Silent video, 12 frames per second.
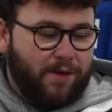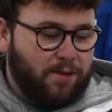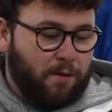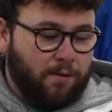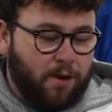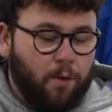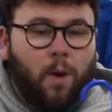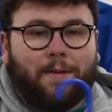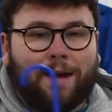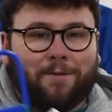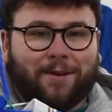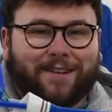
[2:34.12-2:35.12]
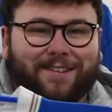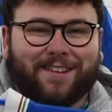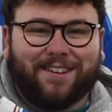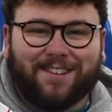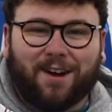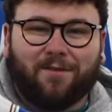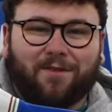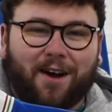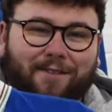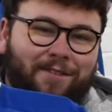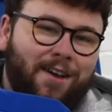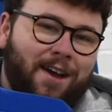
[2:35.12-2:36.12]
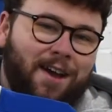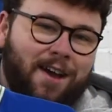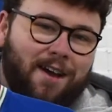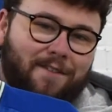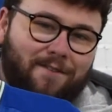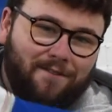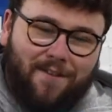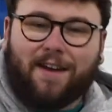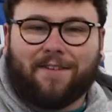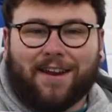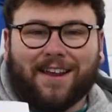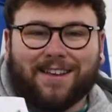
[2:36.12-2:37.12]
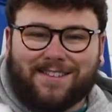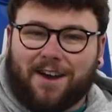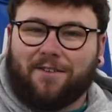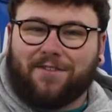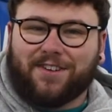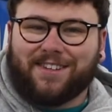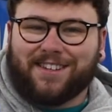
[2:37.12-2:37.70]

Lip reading: me, so I'm gonna whack that one into the top 5. Very selfish